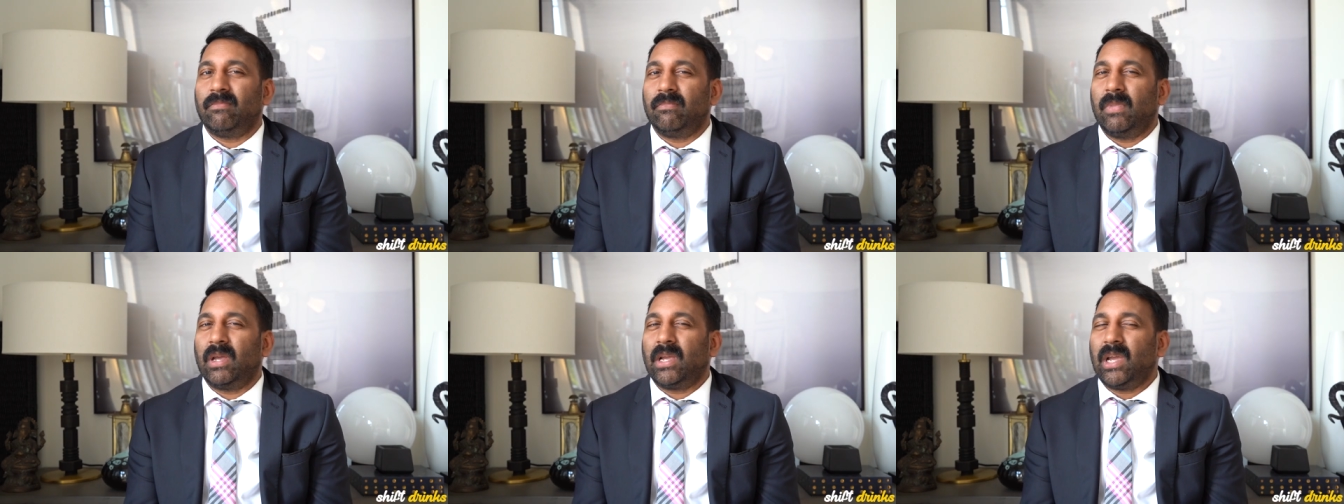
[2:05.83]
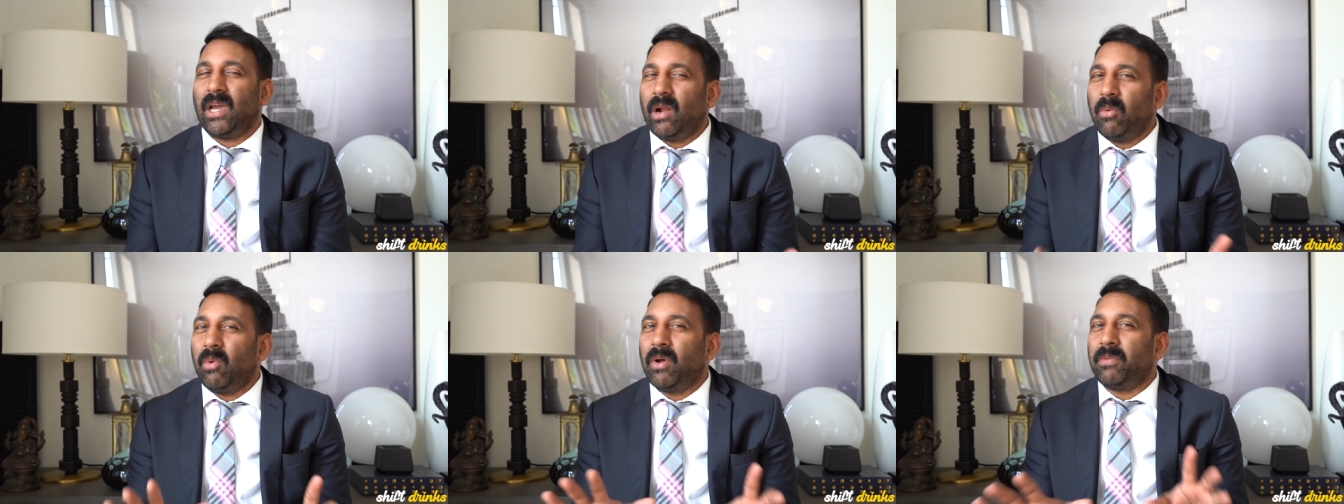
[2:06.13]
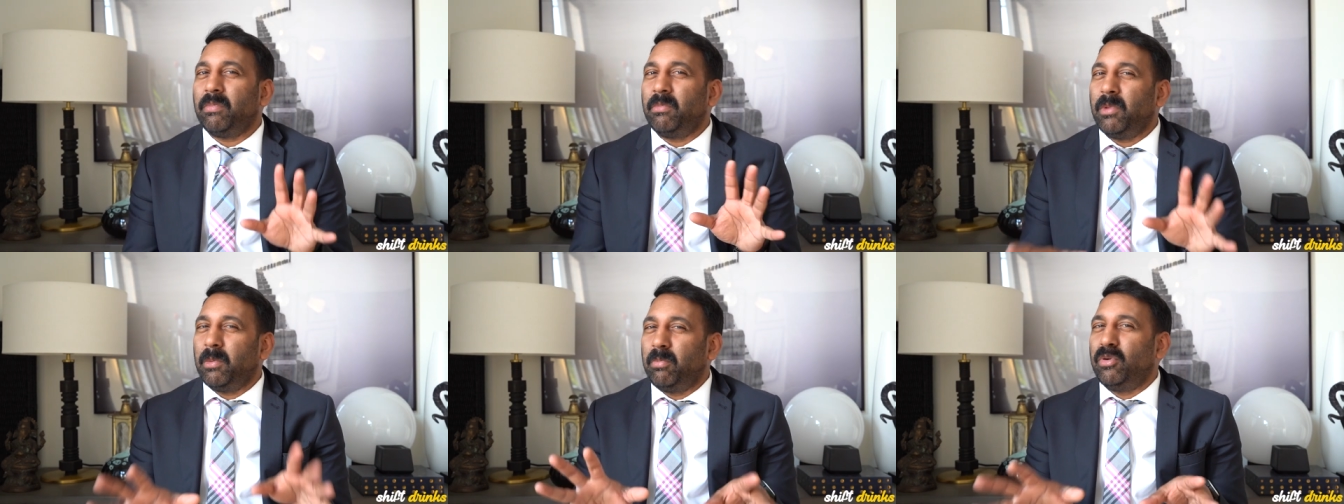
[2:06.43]
I kind of want
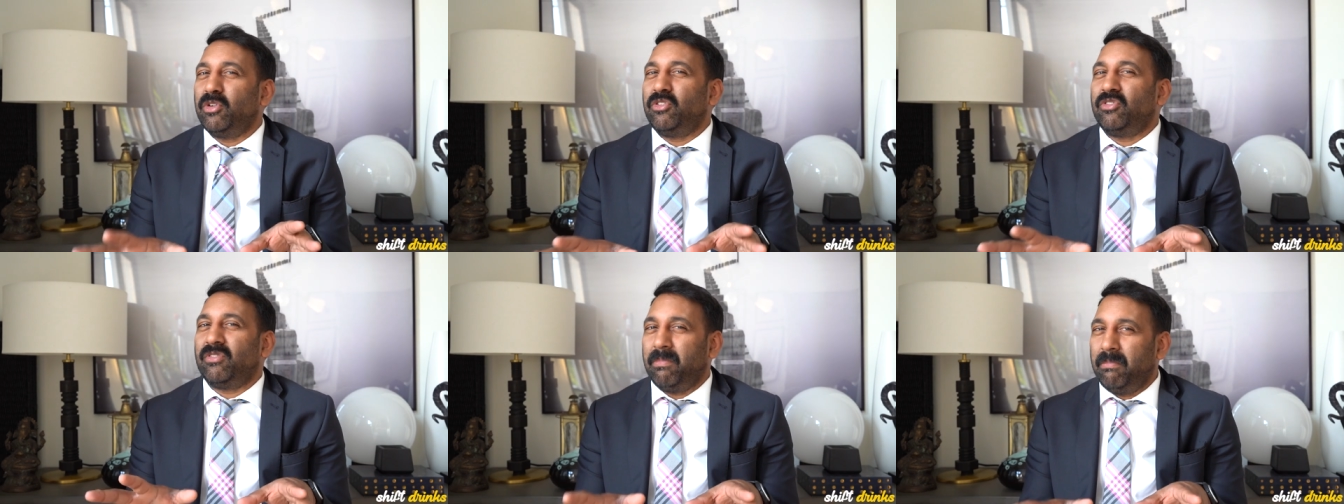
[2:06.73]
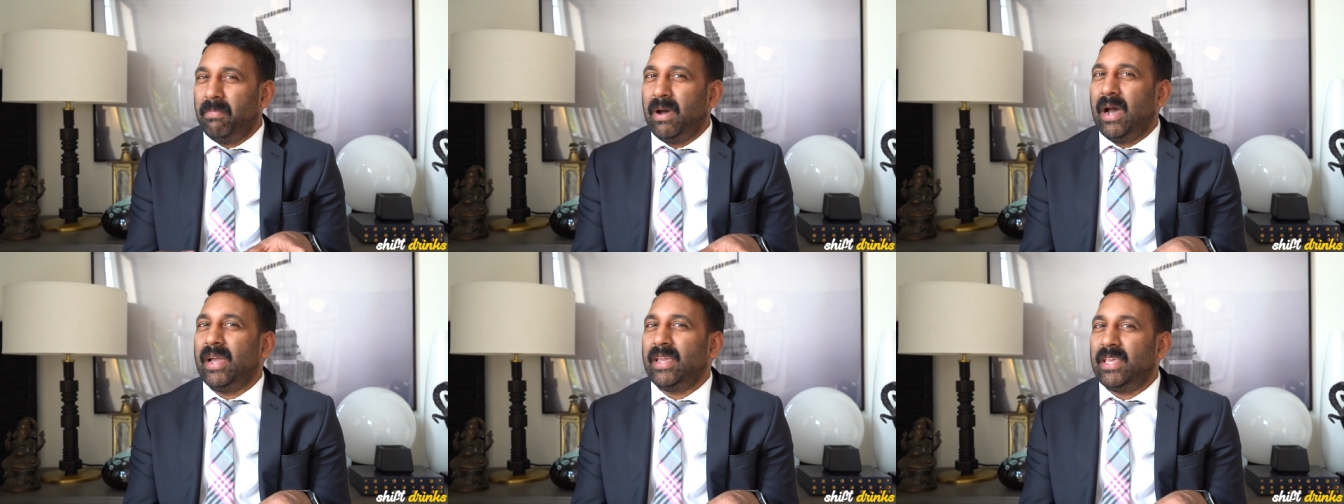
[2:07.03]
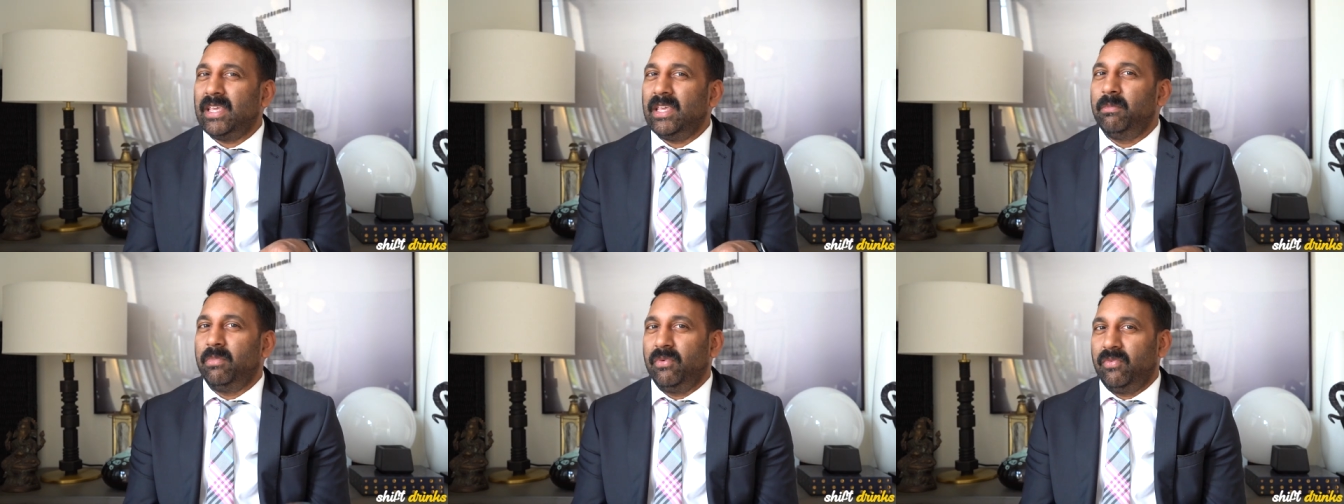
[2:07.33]
them to push the
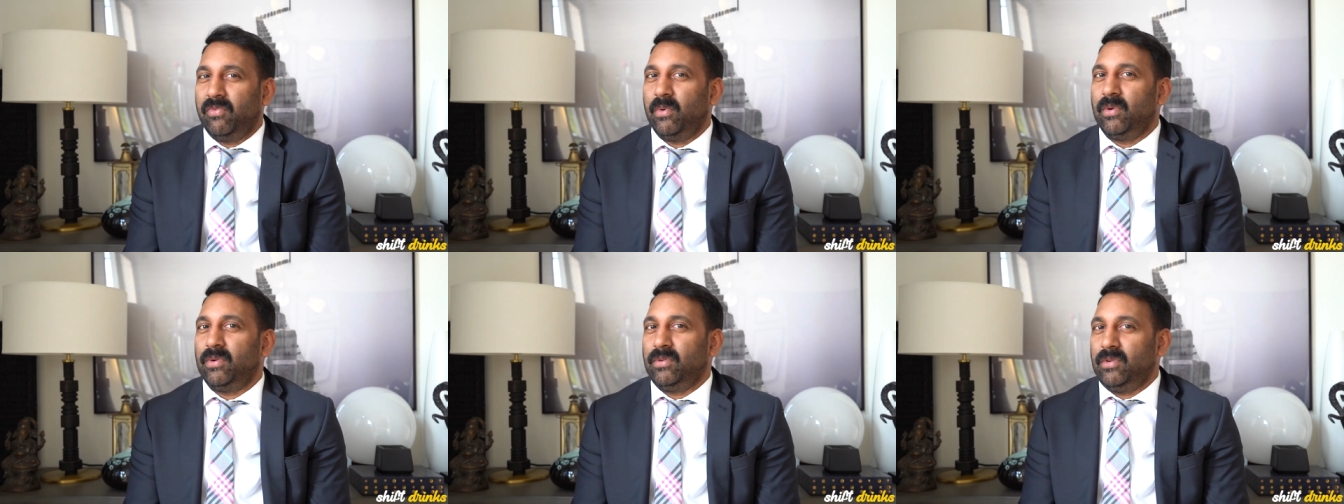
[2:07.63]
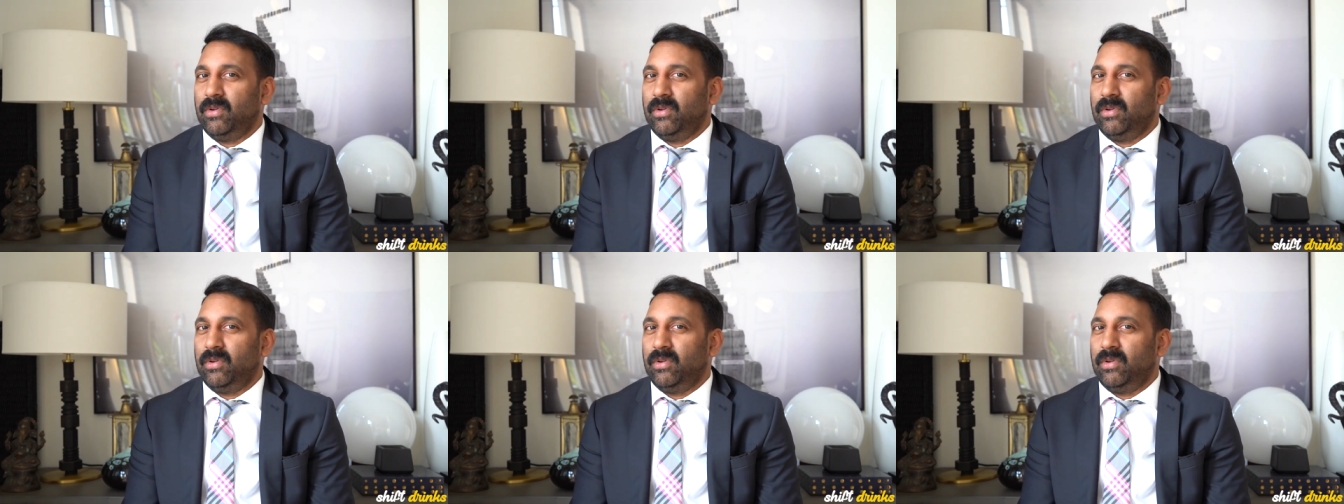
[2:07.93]
mahi before